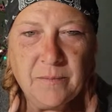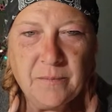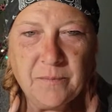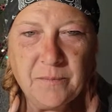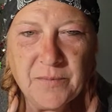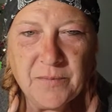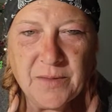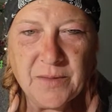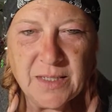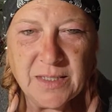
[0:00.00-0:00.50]

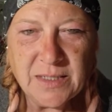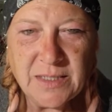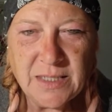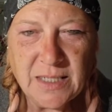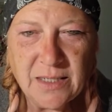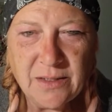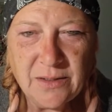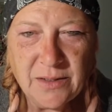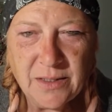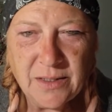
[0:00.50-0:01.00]
The
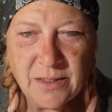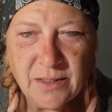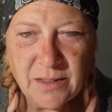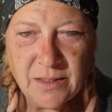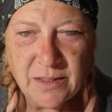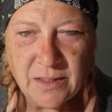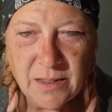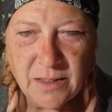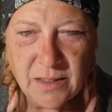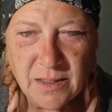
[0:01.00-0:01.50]

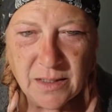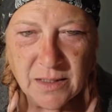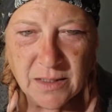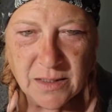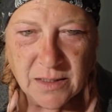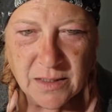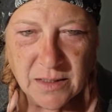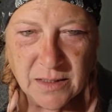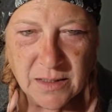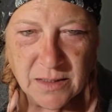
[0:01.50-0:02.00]
Italian...
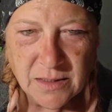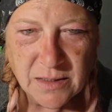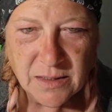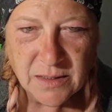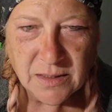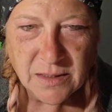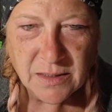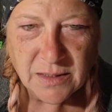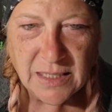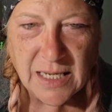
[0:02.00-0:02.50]

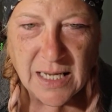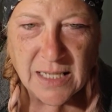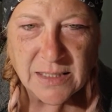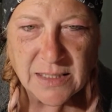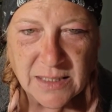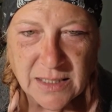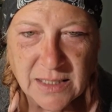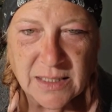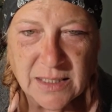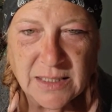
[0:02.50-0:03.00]
Yes,
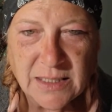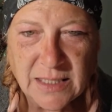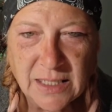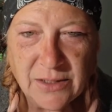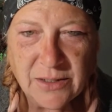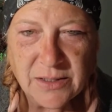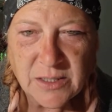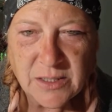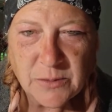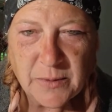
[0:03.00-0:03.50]
the
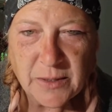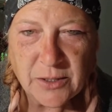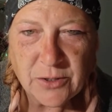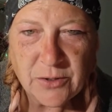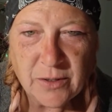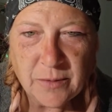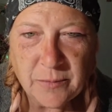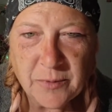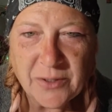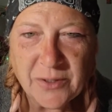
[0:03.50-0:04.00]
Italian sweet
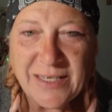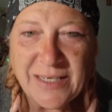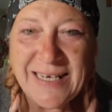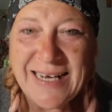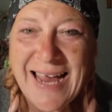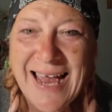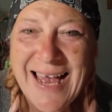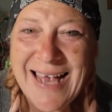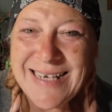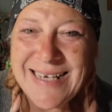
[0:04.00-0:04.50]
creamer.
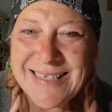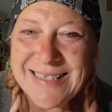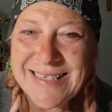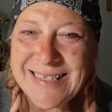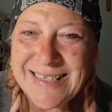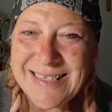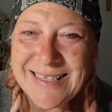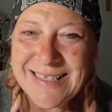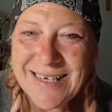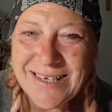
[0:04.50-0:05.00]

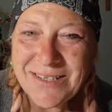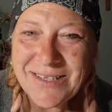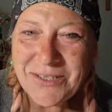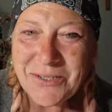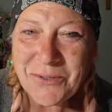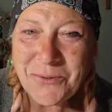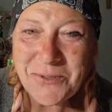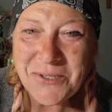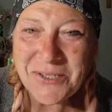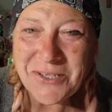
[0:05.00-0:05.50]
Yes!
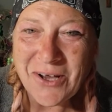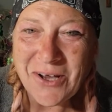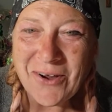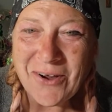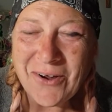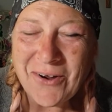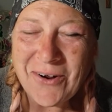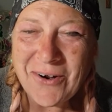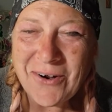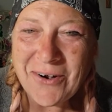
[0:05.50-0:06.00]
So
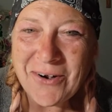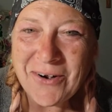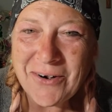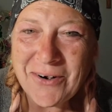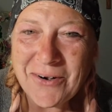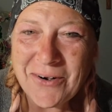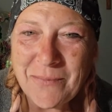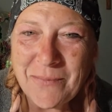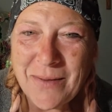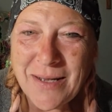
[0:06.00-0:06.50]

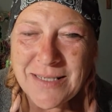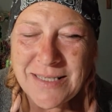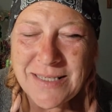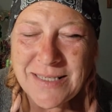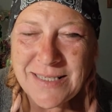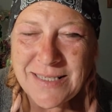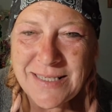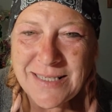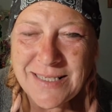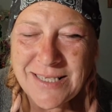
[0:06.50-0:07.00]
star! My
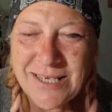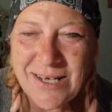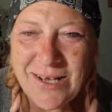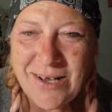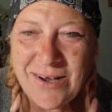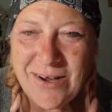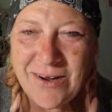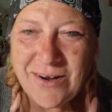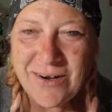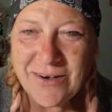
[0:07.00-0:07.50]

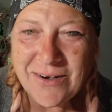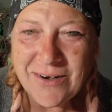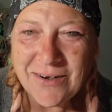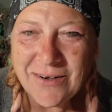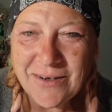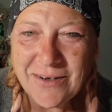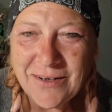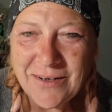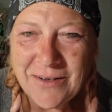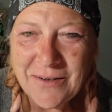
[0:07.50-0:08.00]
sister!
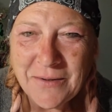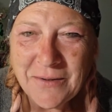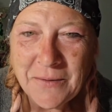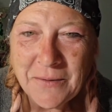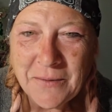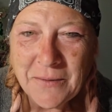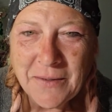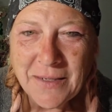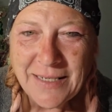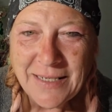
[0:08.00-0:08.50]

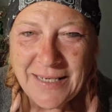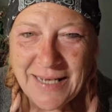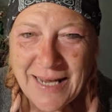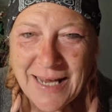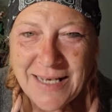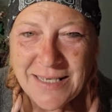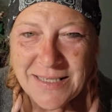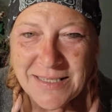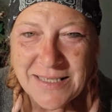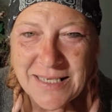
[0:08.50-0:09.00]

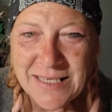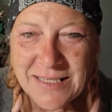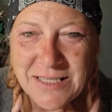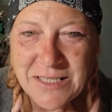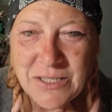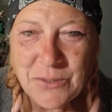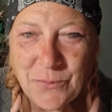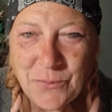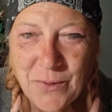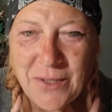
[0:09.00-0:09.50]
Yes, that's
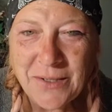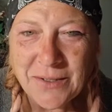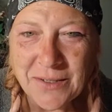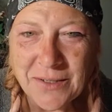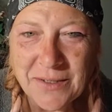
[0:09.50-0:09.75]
the one.